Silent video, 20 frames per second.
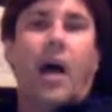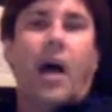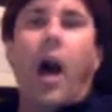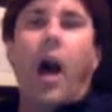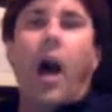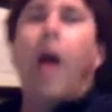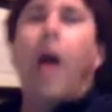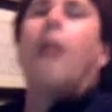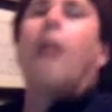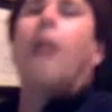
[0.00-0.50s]

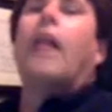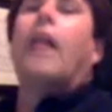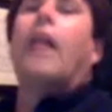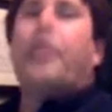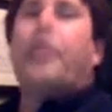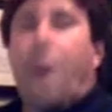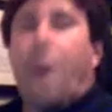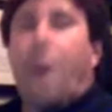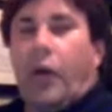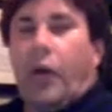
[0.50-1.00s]
All
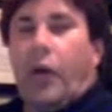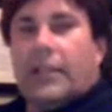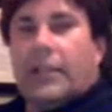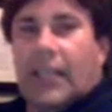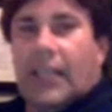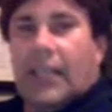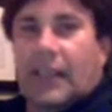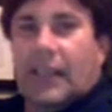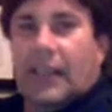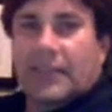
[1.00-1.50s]

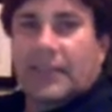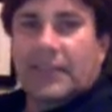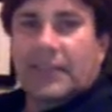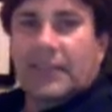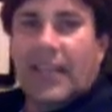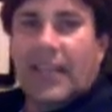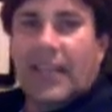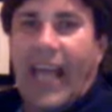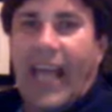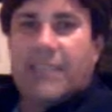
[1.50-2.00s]
authority
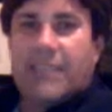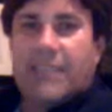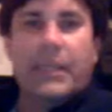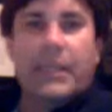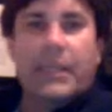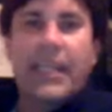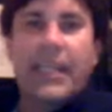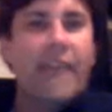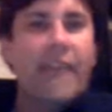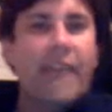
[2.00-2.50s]
has
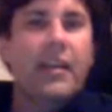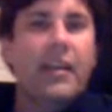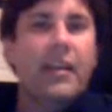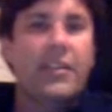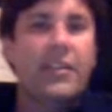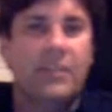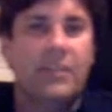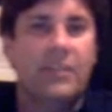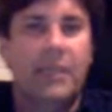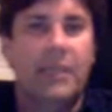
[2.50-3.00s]
been given
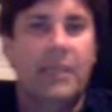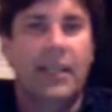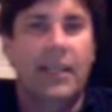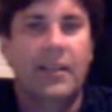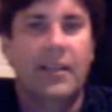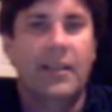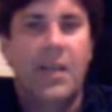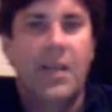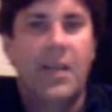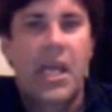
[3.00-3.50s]
unto me
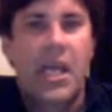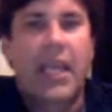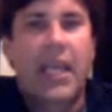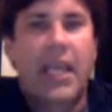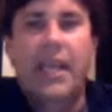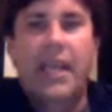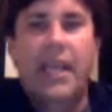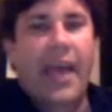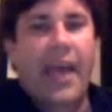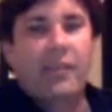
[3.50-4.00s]

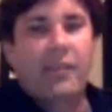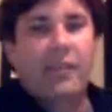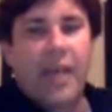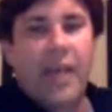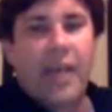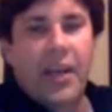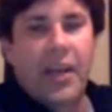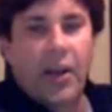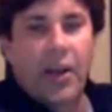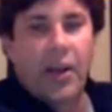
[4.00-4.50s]
in heaven
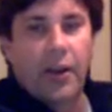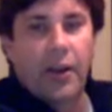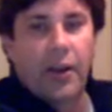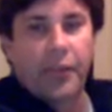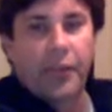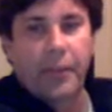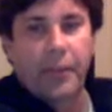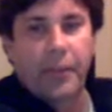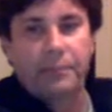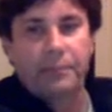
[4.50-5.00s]
and in
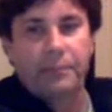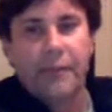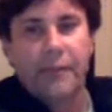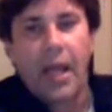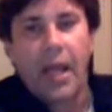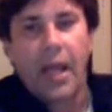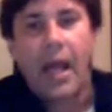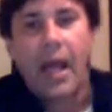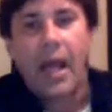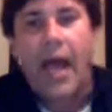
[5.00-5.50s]
earth.
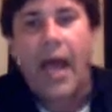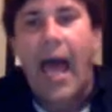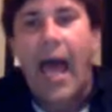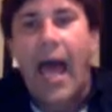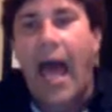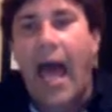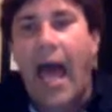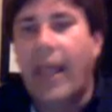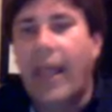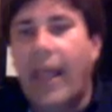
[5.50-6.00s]

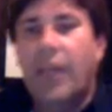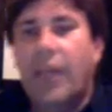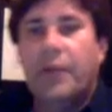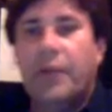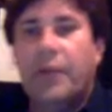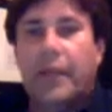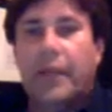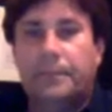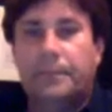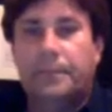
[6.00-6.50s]

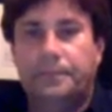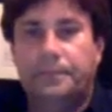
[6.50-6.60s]
Hallelujah.